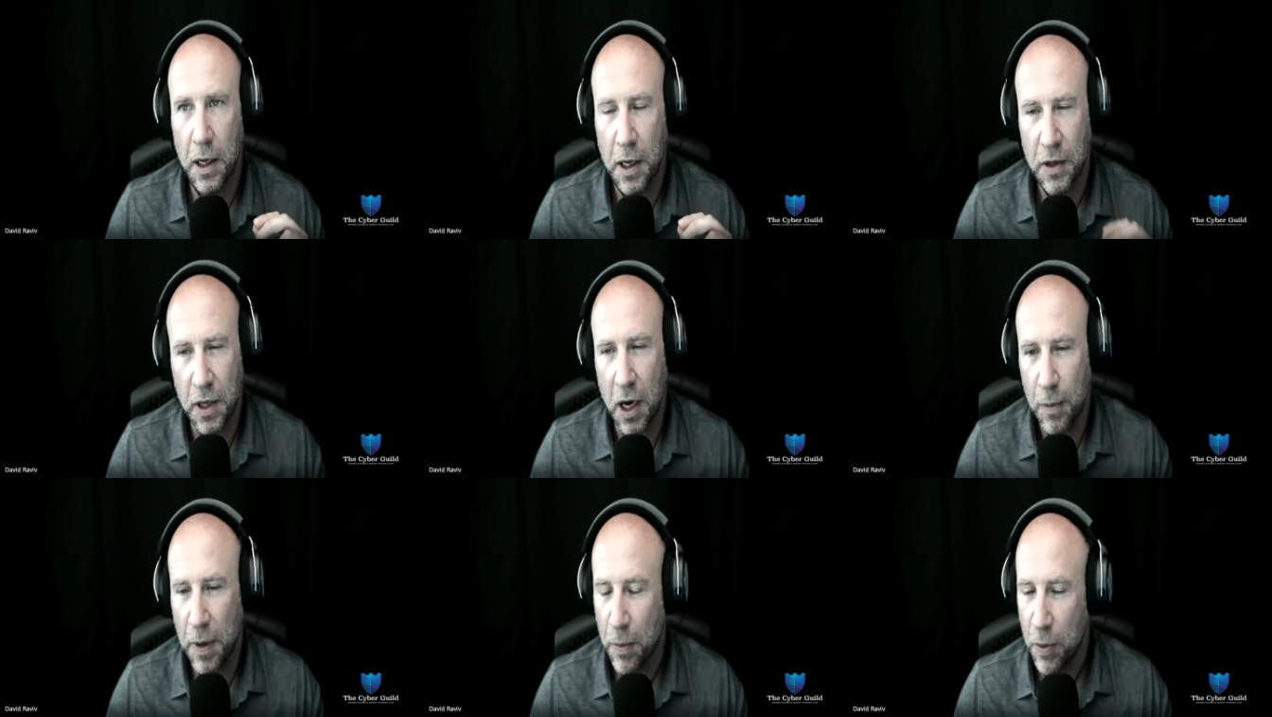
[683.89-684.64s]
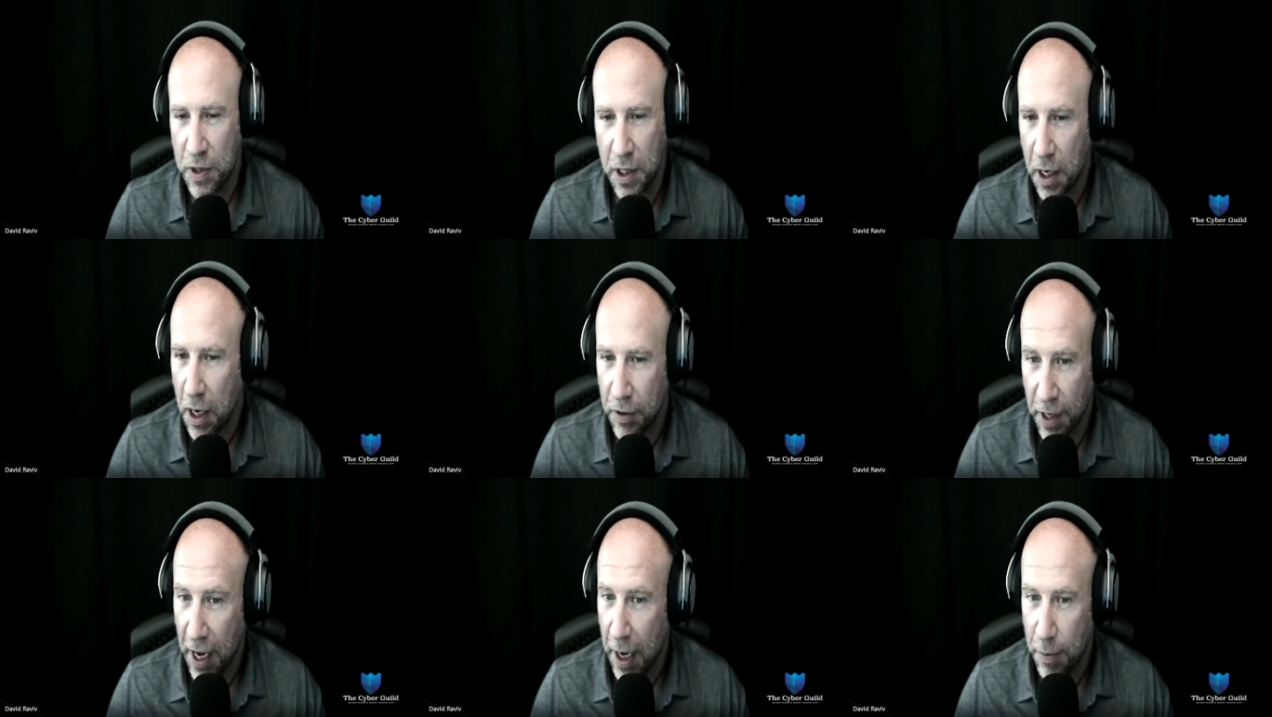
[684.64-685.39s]
Because a lot of people see a lot of
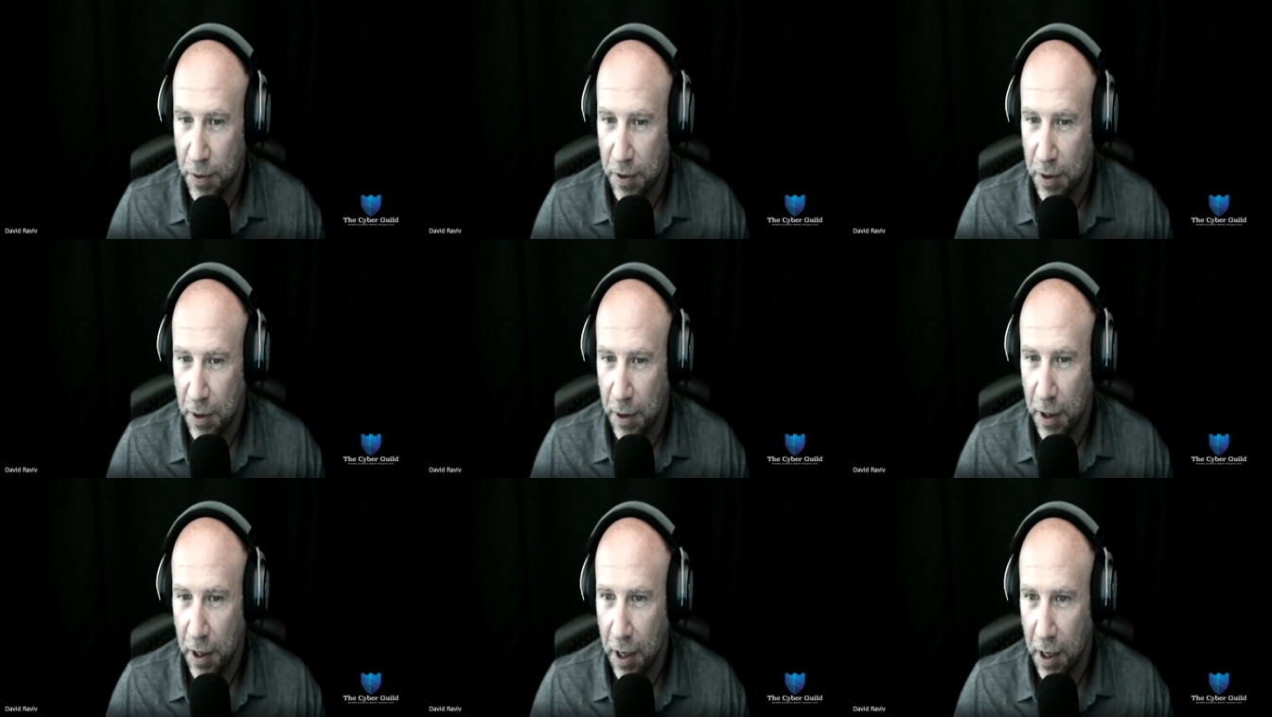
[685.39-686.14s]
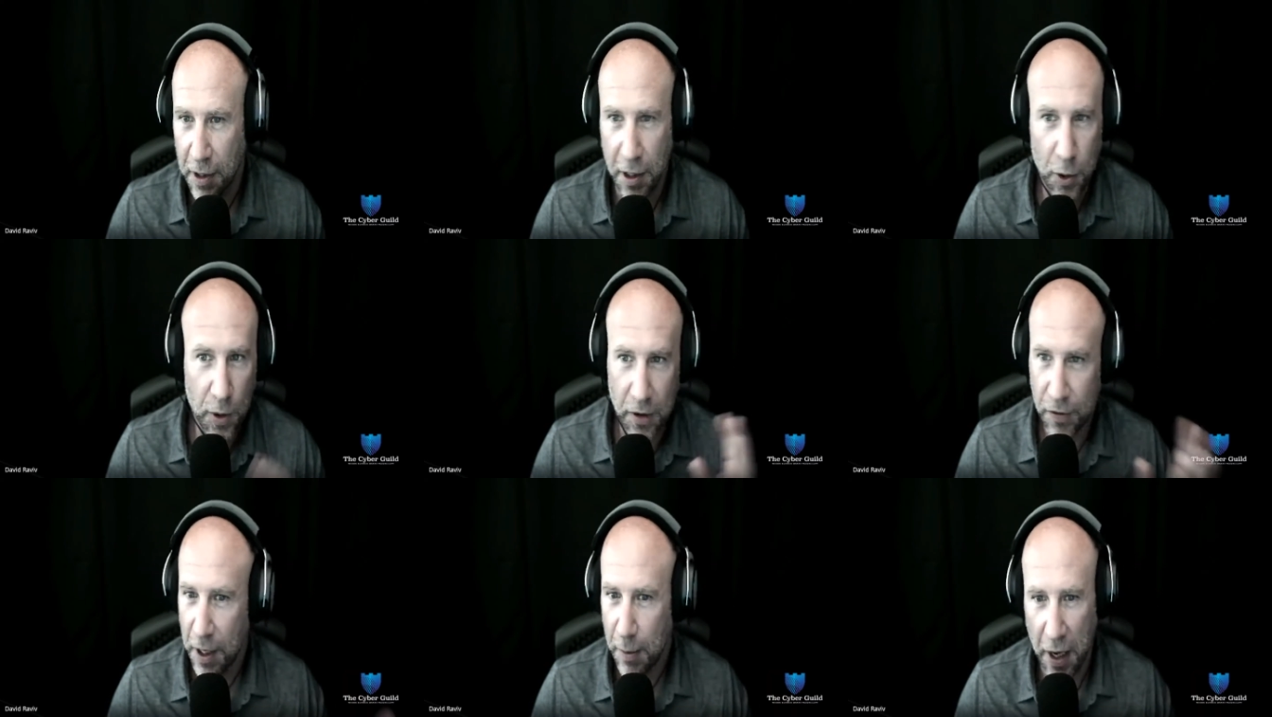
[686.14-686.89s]
gaps and they do
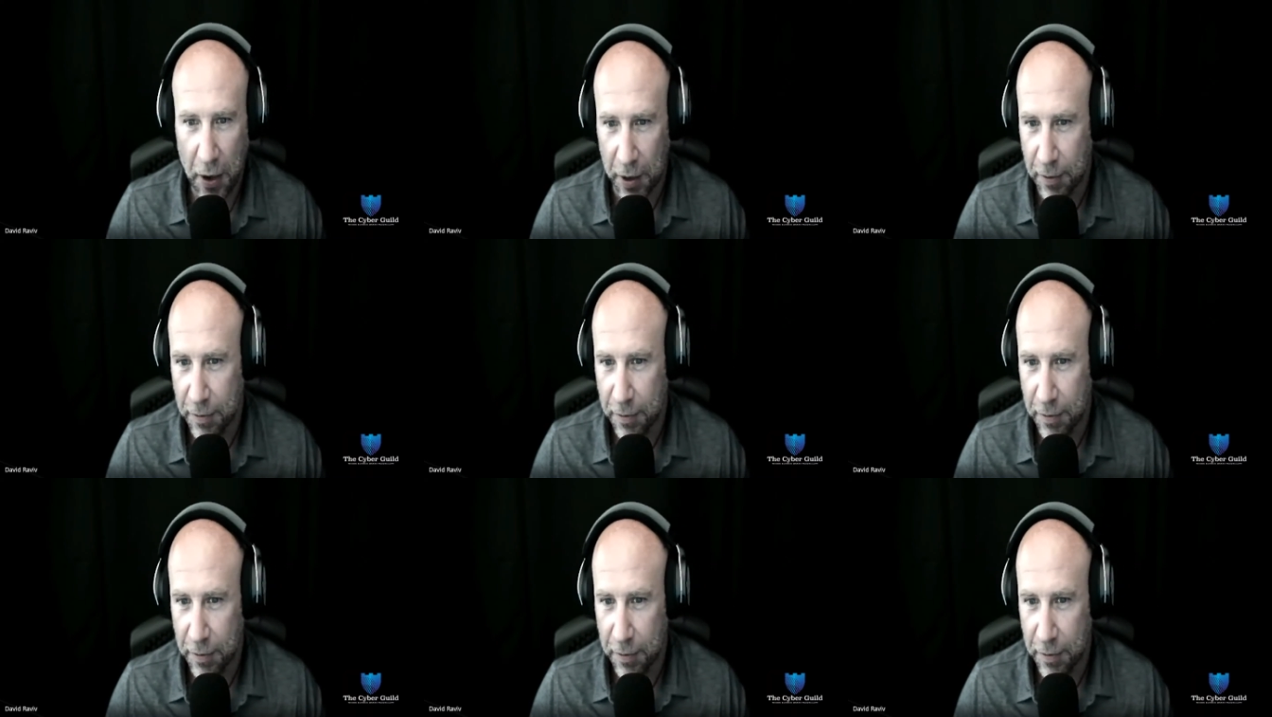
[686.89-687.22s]
nothing about it.